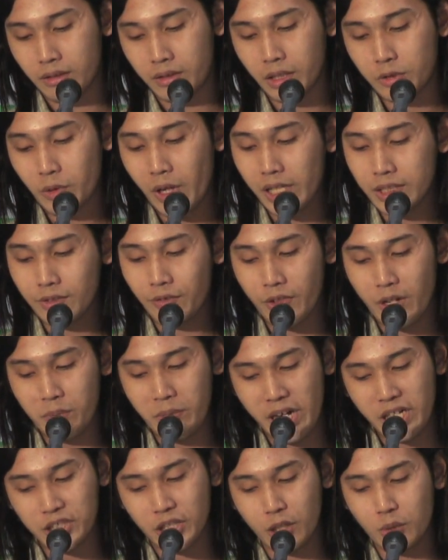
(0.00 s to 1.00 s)
The
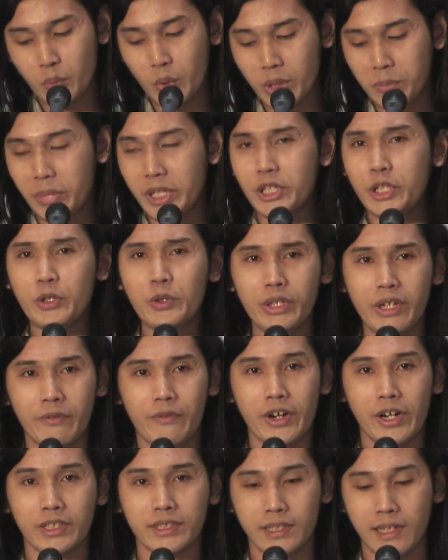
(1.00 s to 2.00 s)
transformation will be
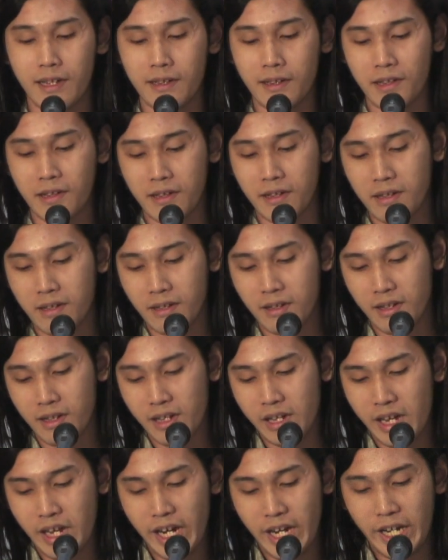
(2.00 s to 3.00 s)
universal,
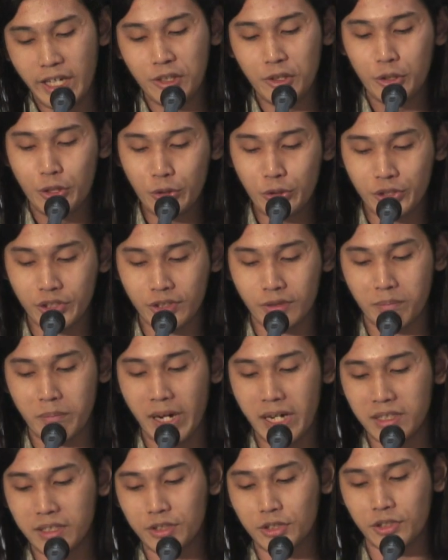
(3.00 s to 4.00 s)
induced
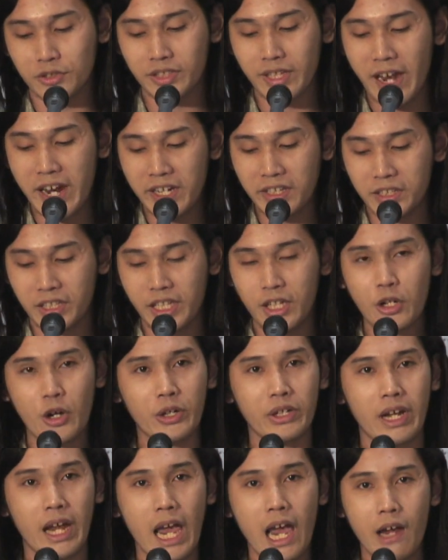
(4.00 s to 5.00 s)
by the society
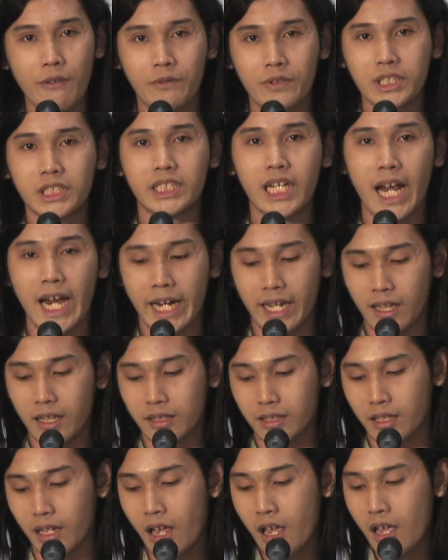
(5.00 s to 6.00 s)
on every
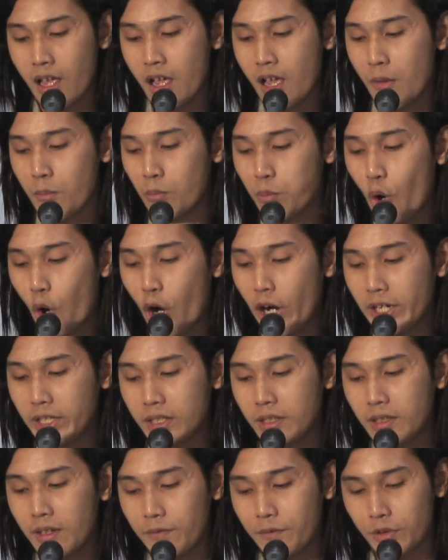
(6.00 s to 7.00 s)
child born
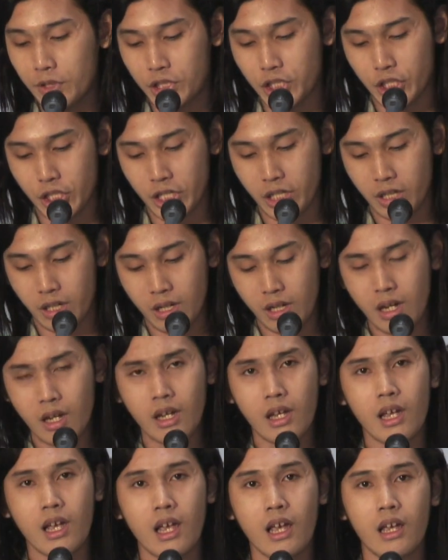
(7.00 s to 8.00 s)
in the future.
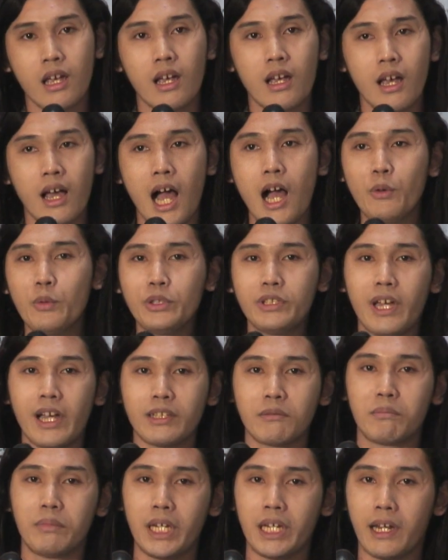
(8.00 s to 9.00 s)
How would
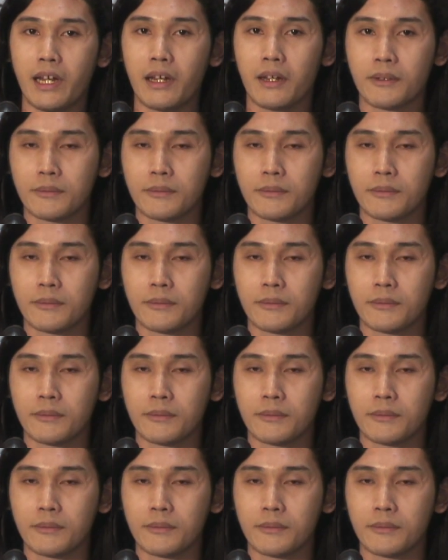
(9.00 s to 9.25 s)
that be?